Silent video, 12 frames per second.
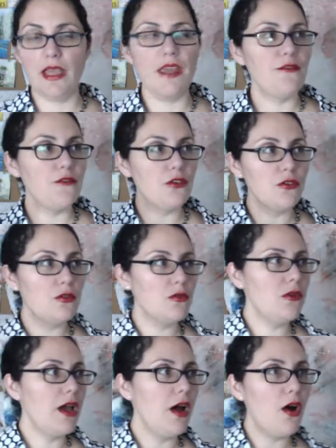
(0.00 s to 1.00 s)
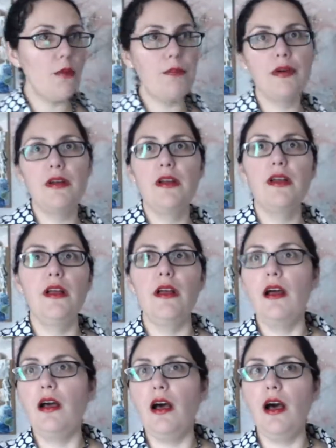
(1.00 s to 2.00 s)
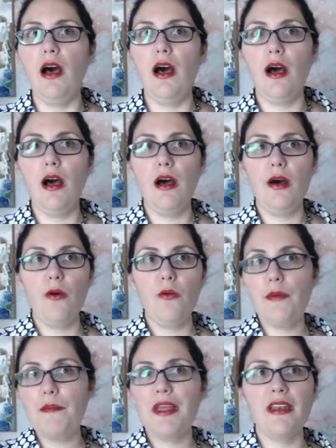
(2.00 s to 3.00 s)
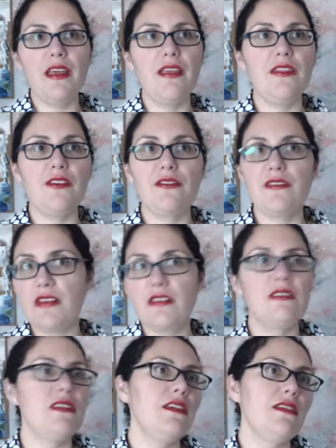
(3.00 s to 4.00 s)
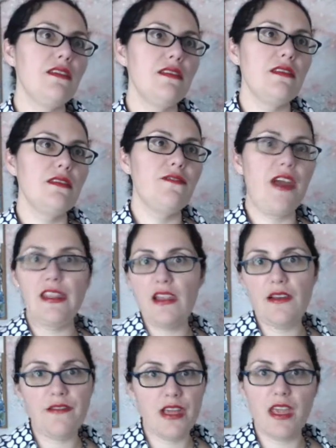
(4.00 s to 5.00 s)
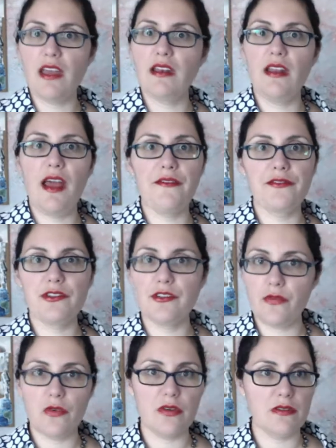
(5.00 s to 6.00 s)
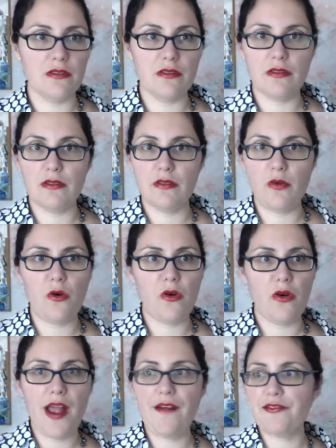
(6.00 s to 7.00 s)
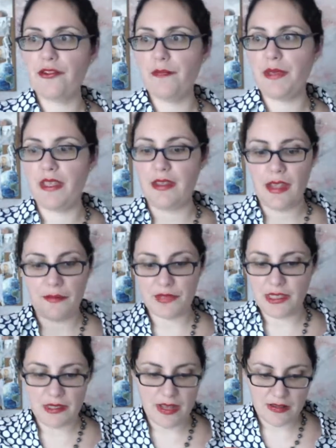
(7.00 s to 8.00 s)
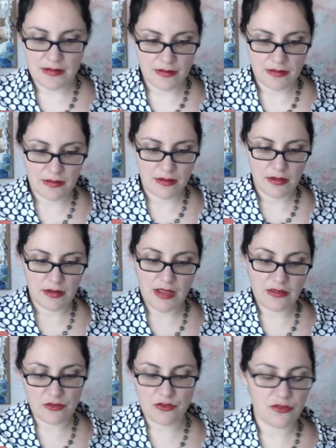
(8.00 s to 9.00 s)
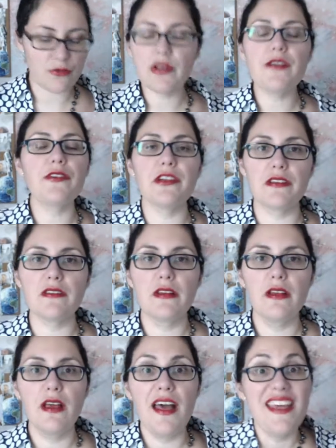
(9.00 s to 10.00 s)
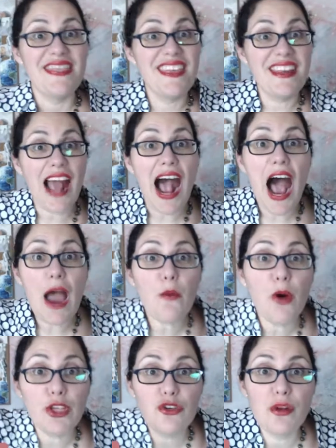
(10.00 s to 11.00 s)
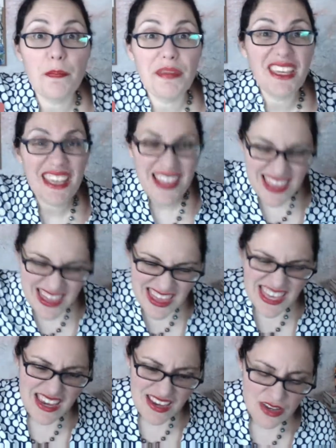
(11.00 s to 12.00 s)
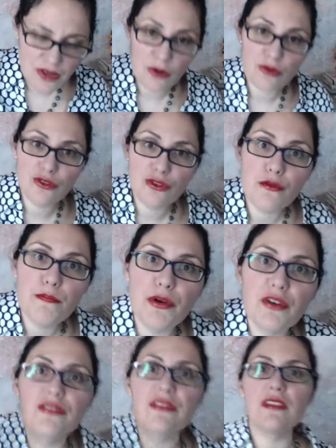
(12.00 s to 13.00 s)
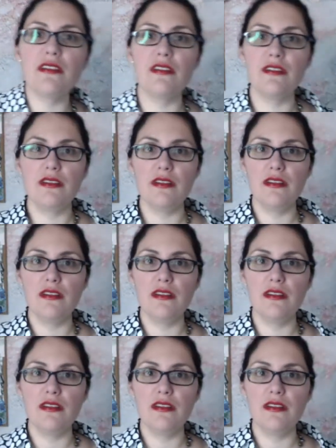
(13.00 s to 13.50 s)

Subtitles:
If you help women in their 60s find love again after divorce or after being empty nesters or whatever it is, then I want you to be the go-to person